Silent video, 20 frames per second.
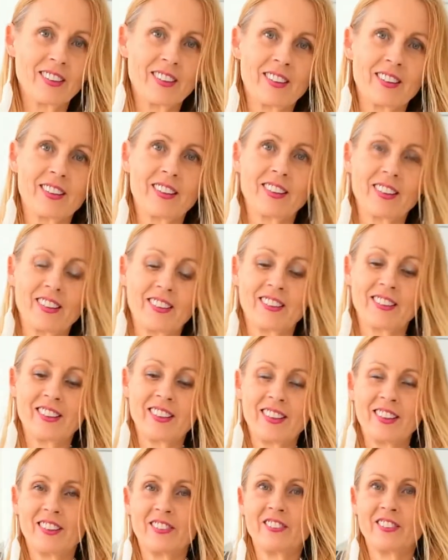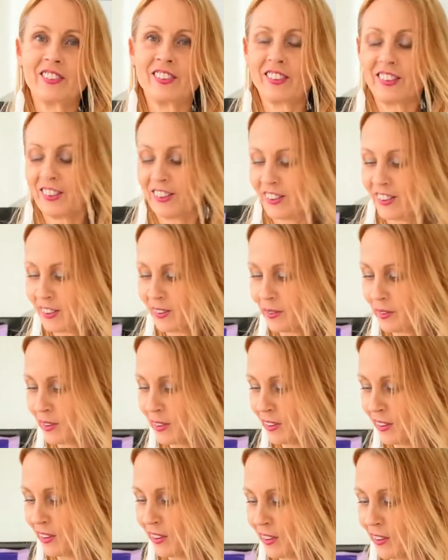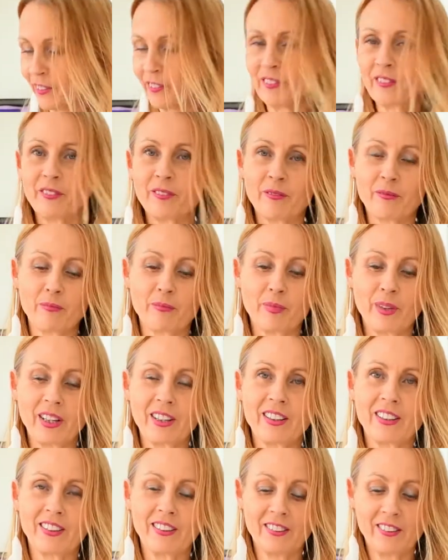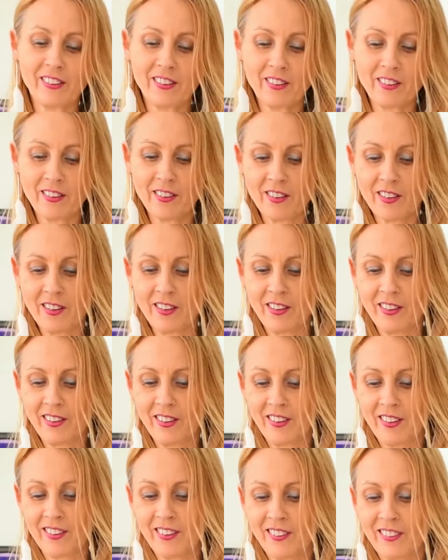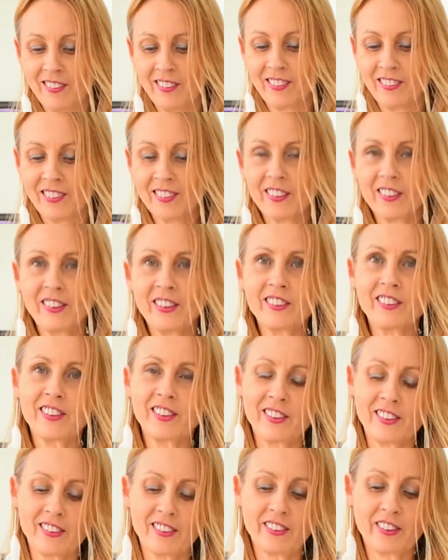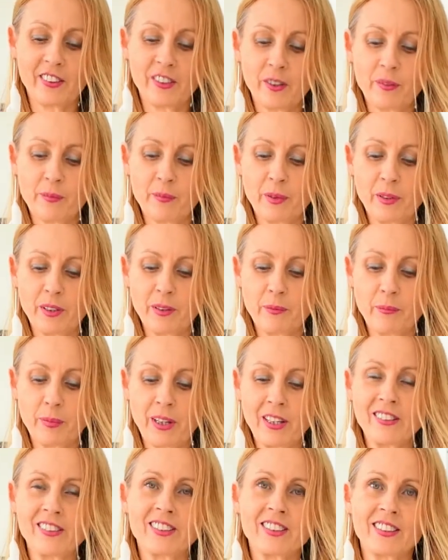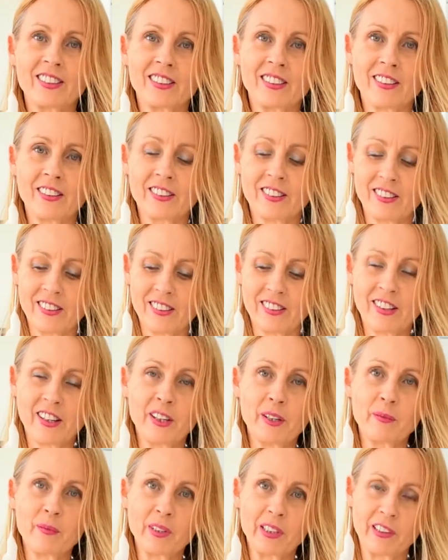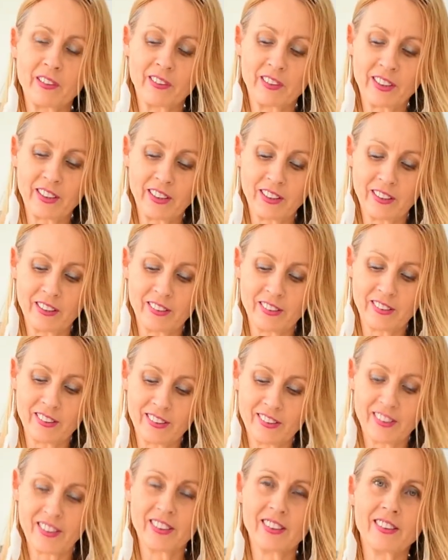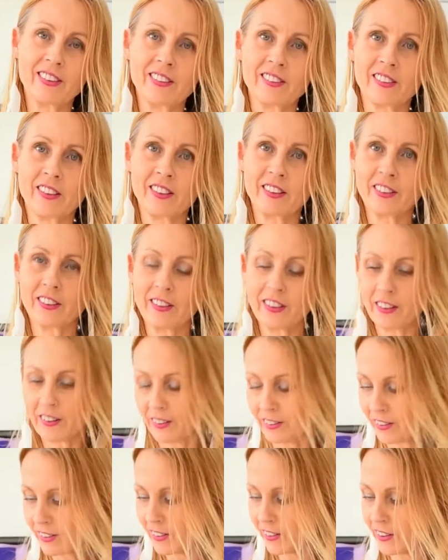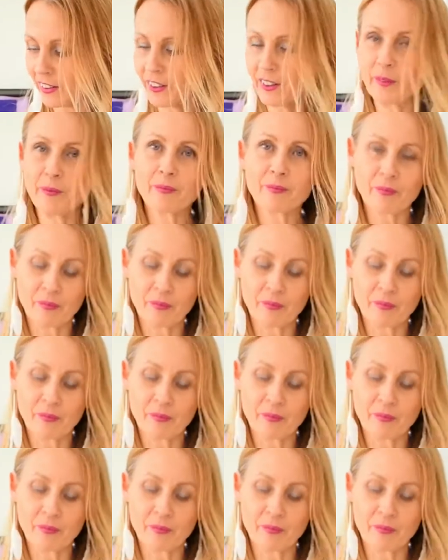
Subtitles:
And 1/2 teaspoon of maca. So as you can see, I'm putting basically the same ingredients in as I did last time.